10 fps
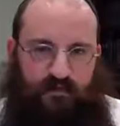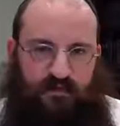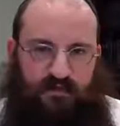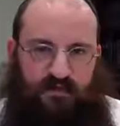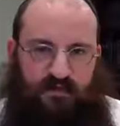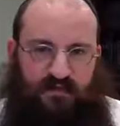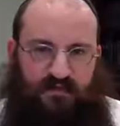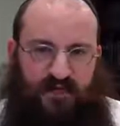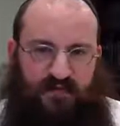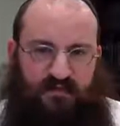so that the
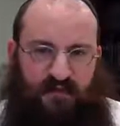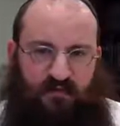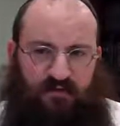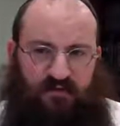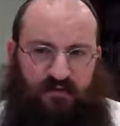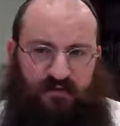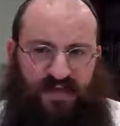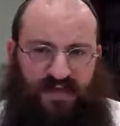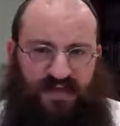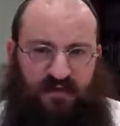child now is
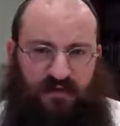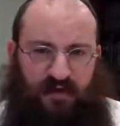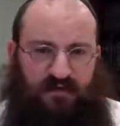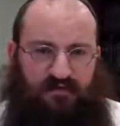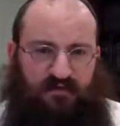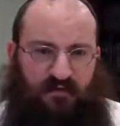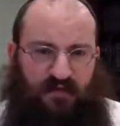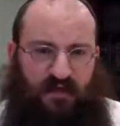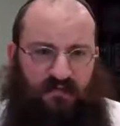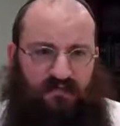pitting ice cream
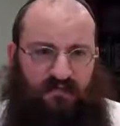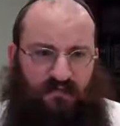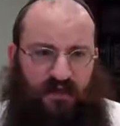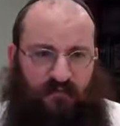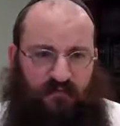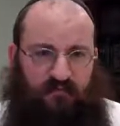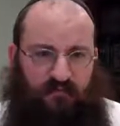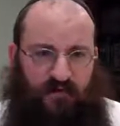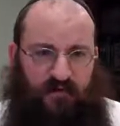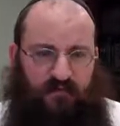against good health.
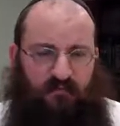And the